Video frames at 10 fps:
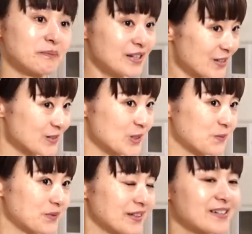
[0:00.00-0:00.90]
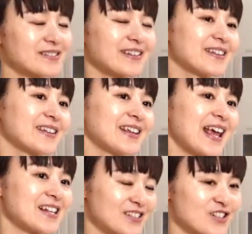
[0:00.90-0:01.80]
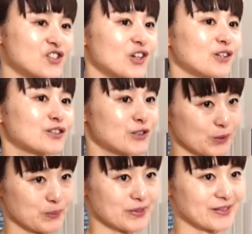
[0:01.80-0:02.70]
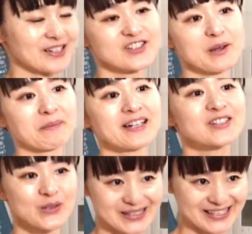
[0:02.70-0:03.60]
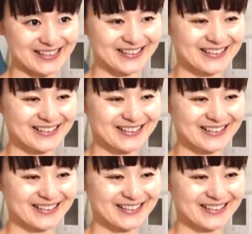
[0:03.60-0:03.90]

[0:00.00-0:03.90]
Miso soup is the essential soups in Japanese cuisine.